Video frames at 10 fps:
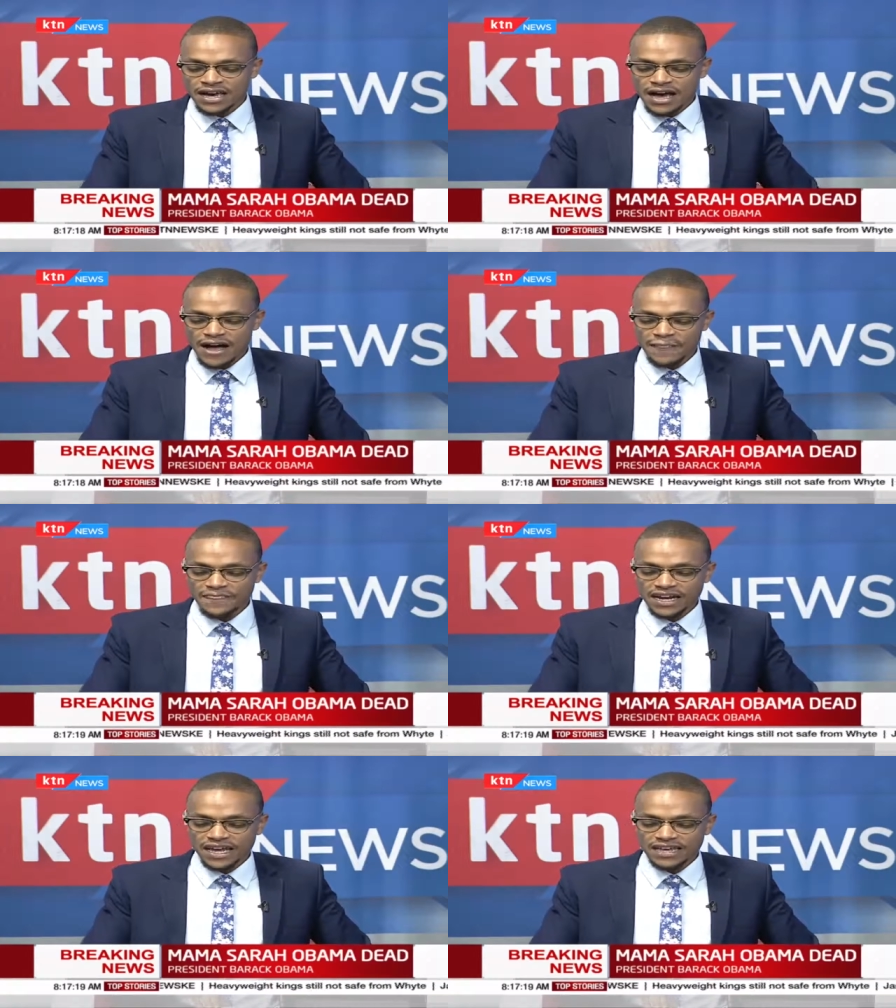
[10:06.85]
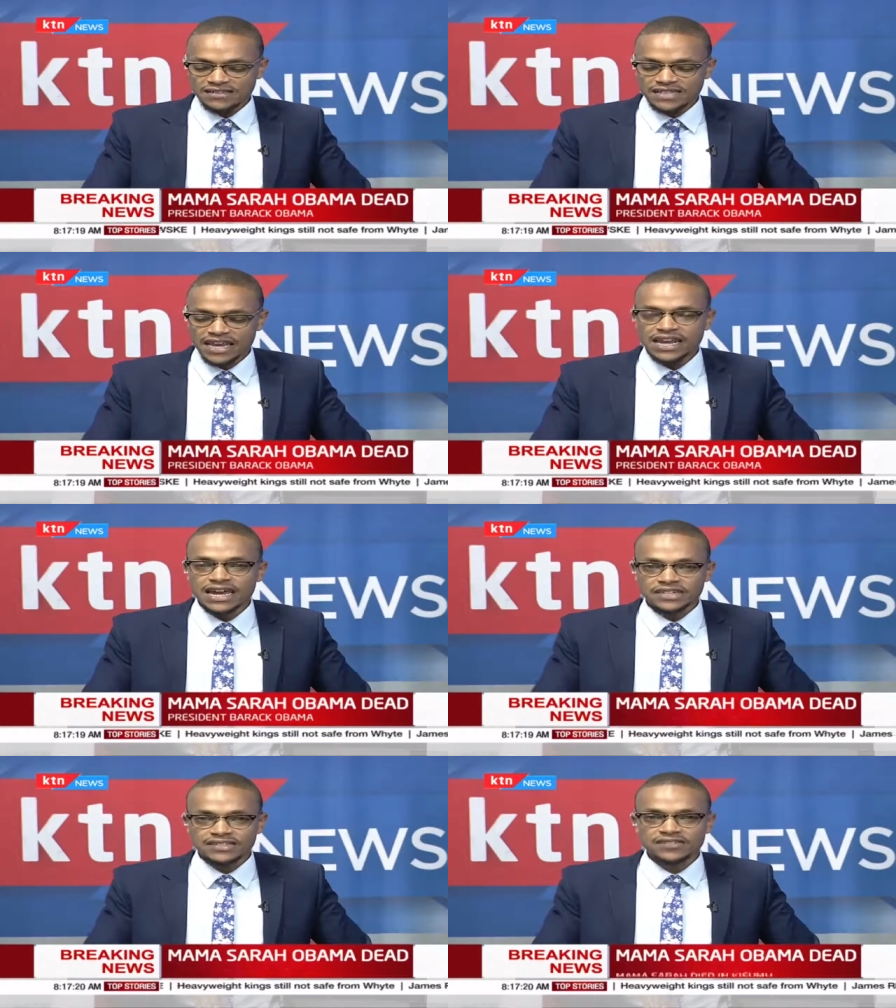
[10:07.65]
Uh, that is the
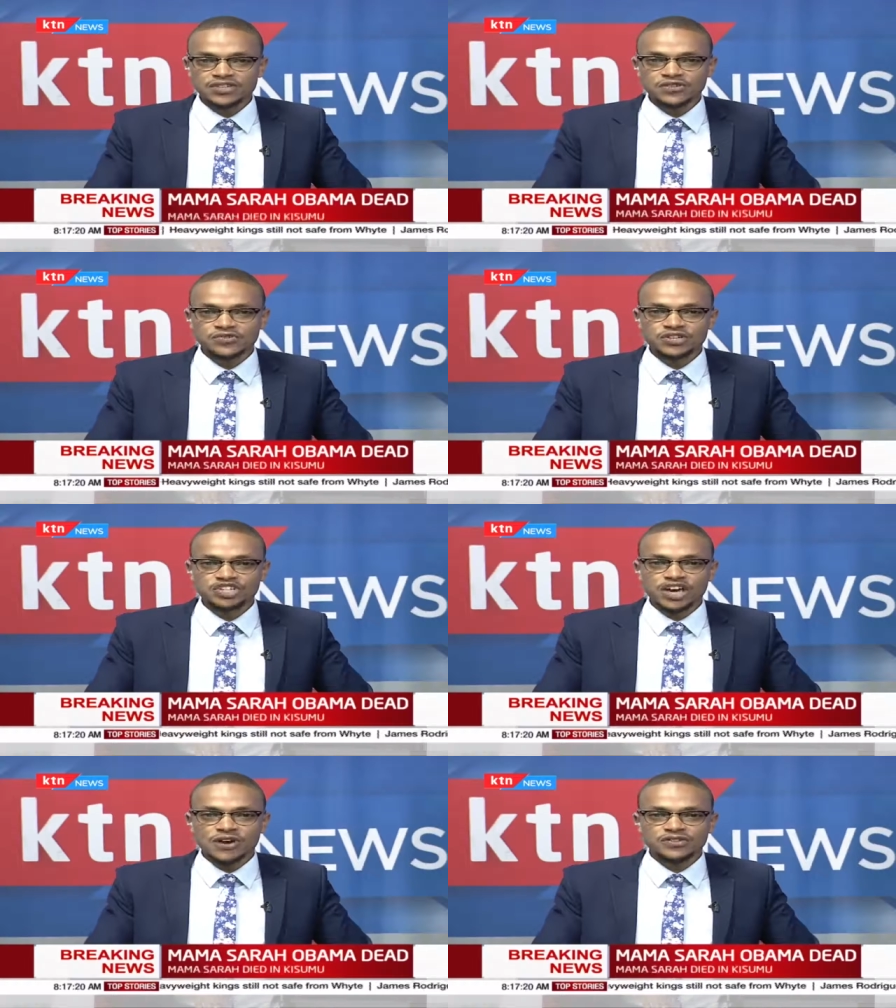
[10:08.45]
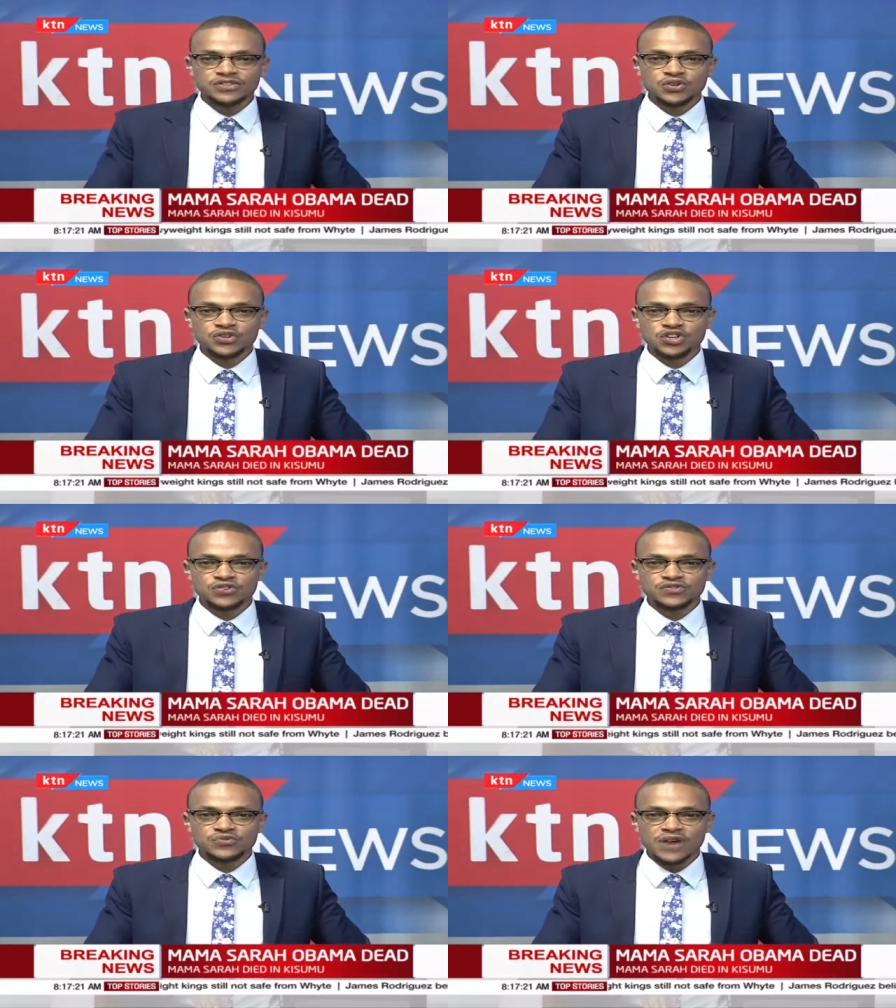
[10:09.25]
latest news reaching our our
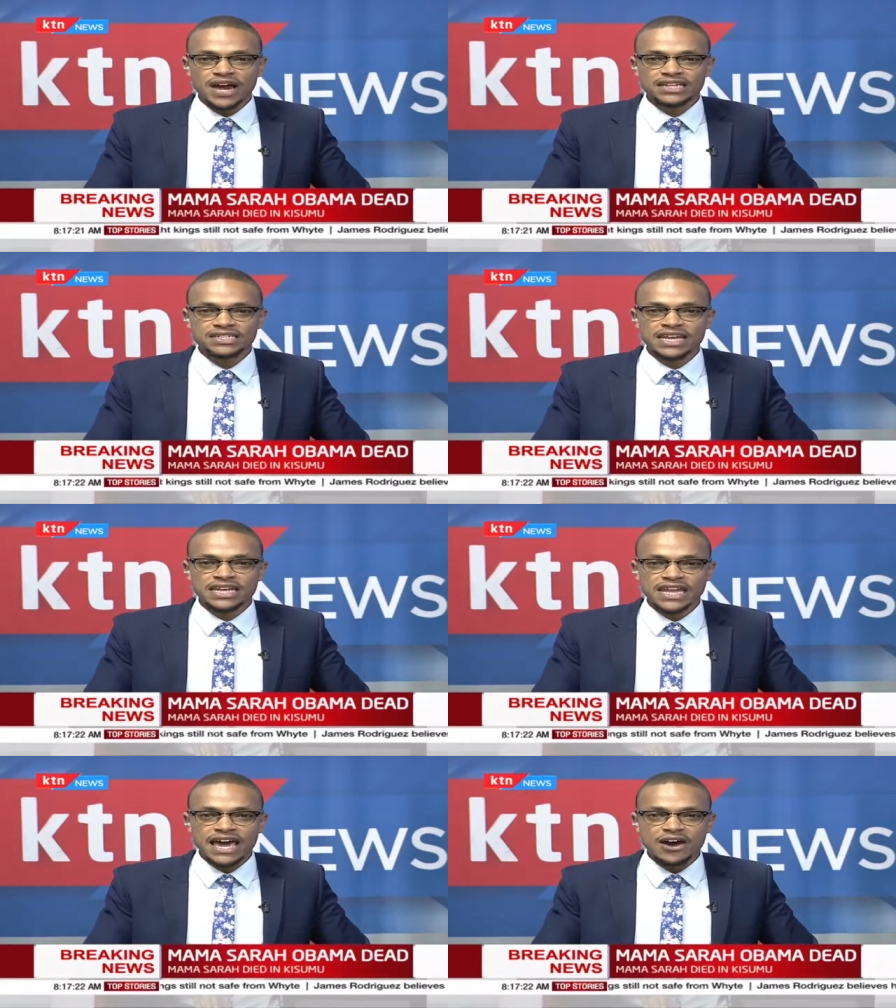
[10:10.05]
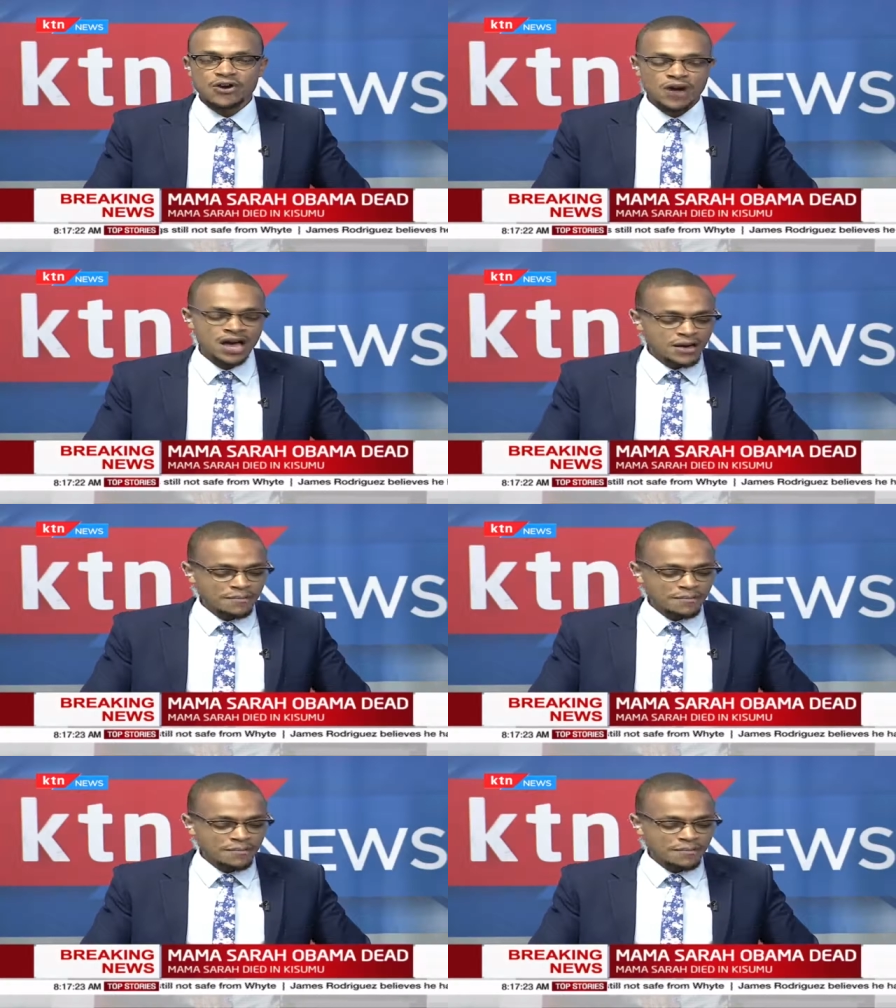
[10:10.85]
studios right now.